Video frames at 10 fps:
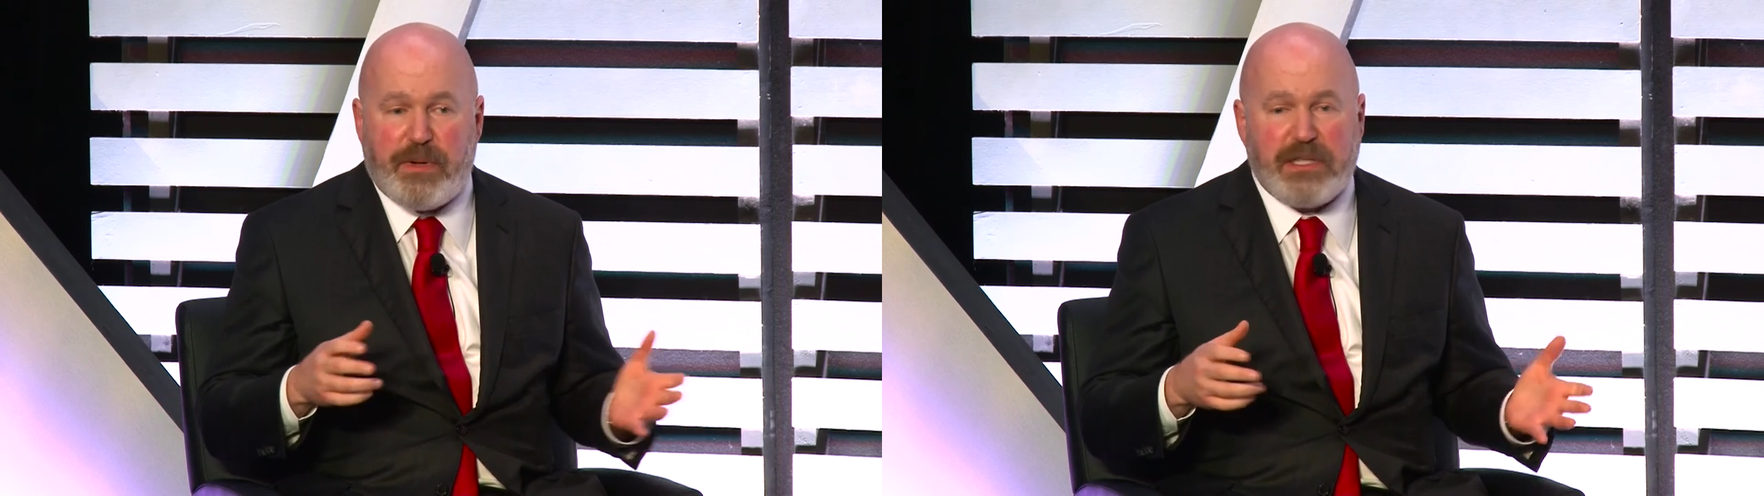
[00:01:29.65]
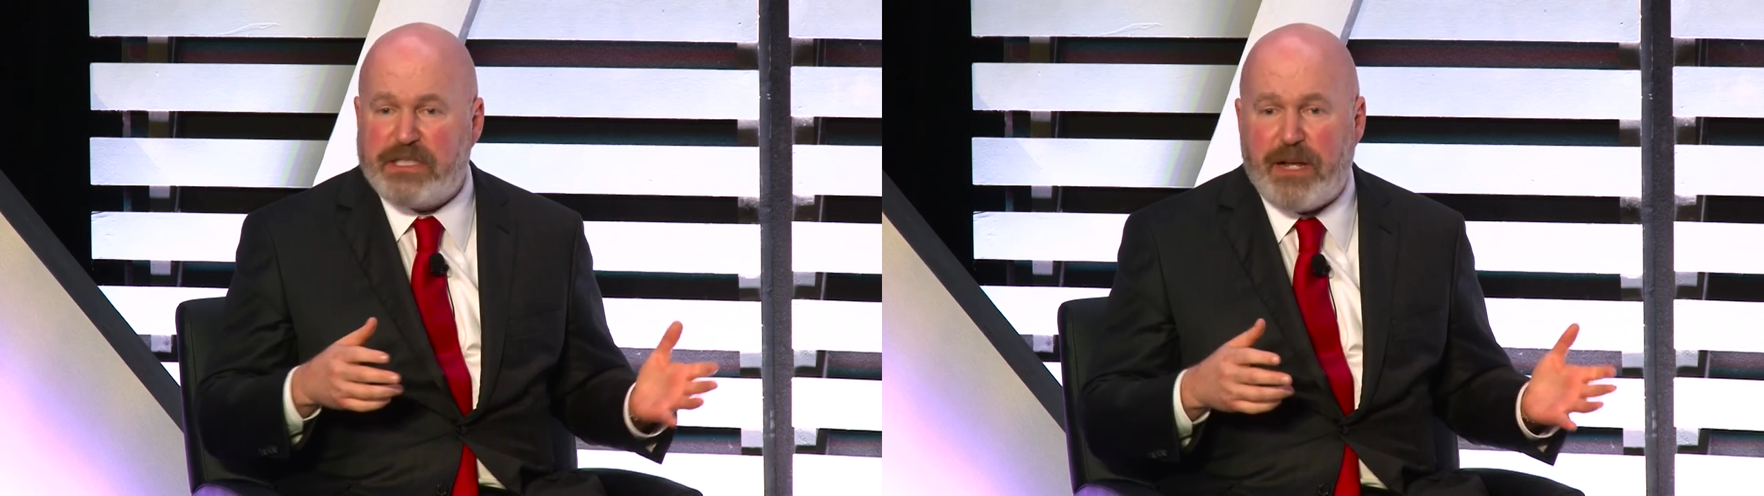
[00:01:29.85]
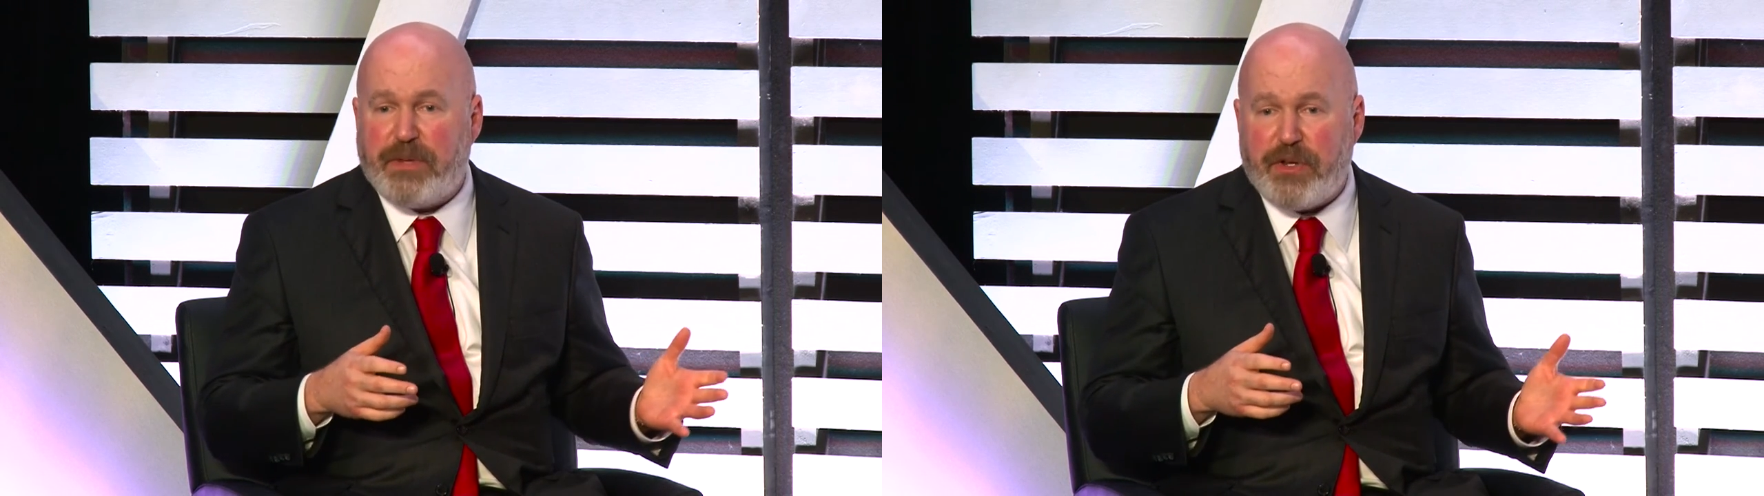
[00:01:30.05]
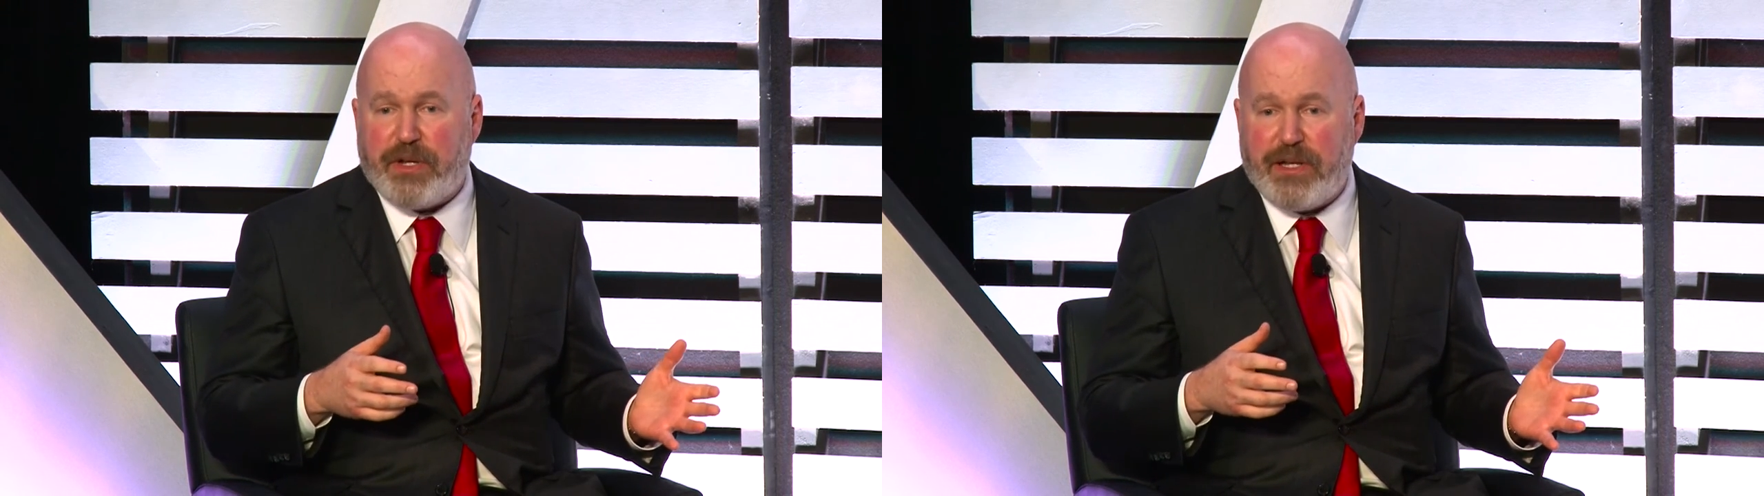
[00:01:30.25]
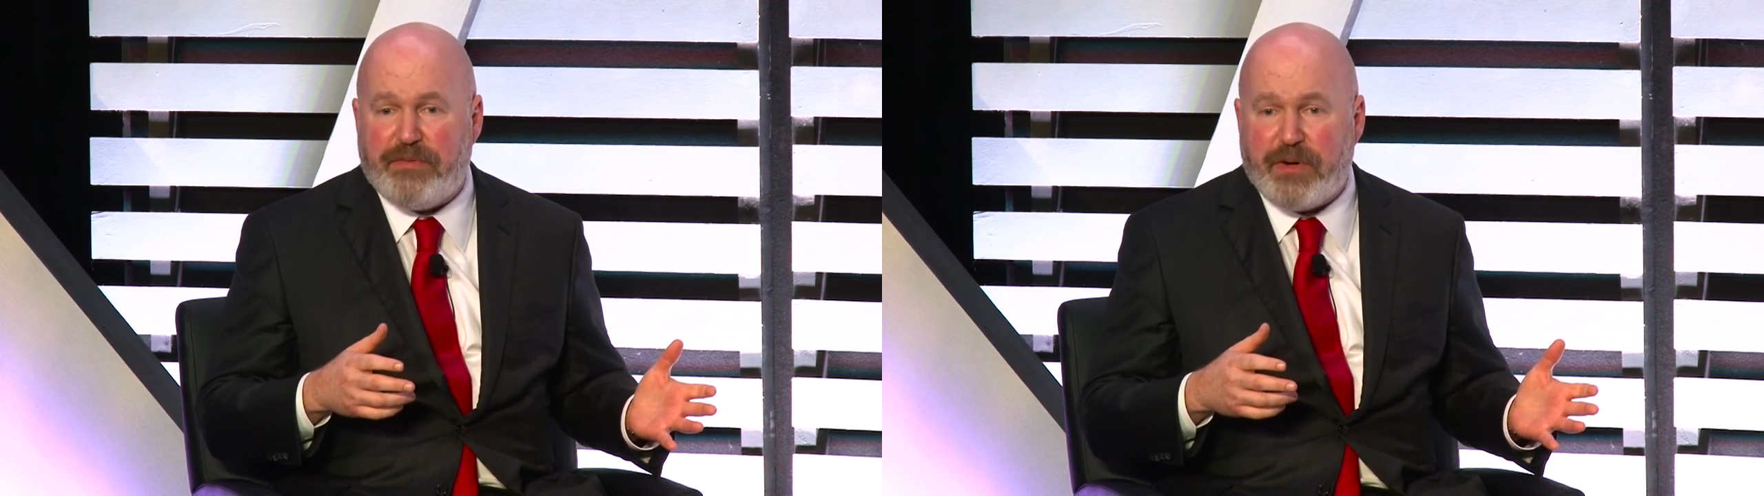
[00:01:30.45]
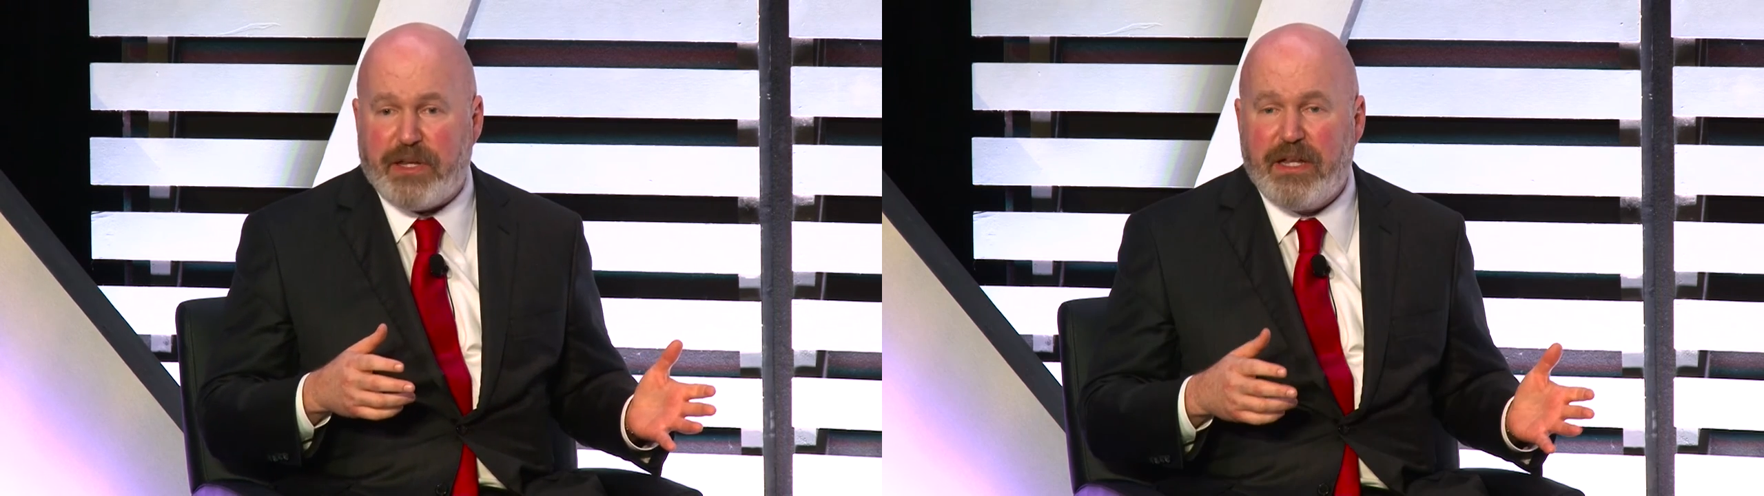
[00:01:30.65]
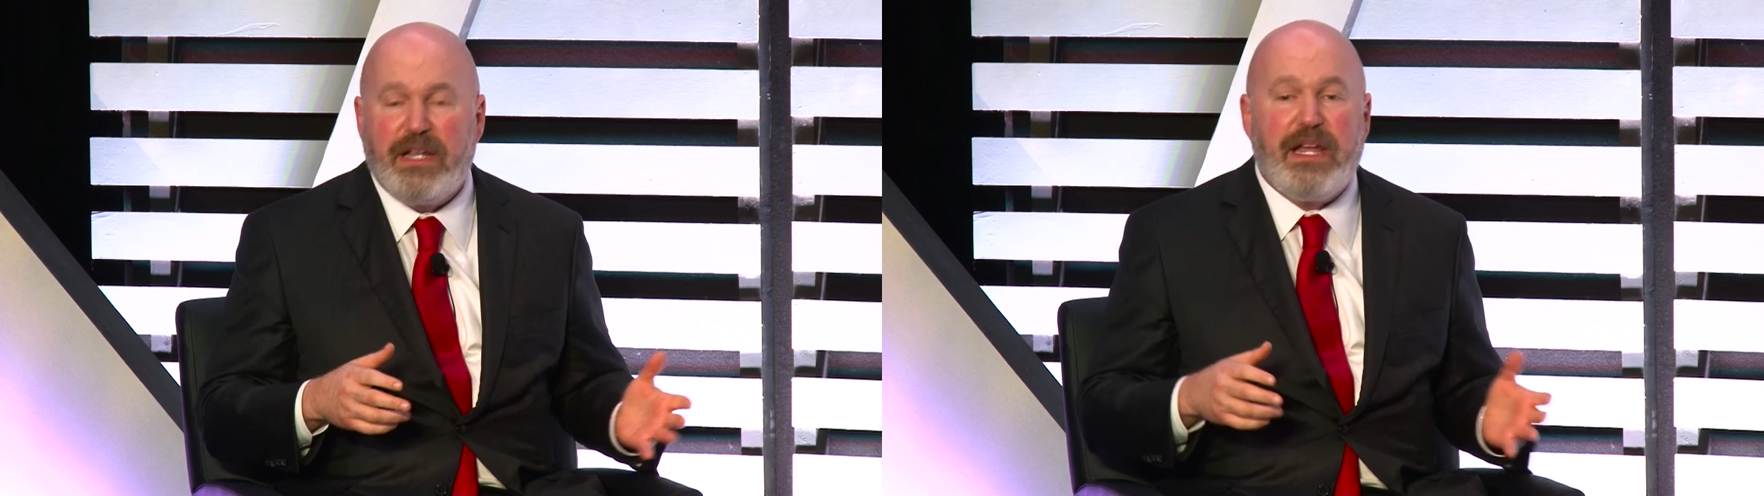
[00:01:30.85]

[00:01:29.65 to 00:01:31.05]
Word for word: but it's something you can live with.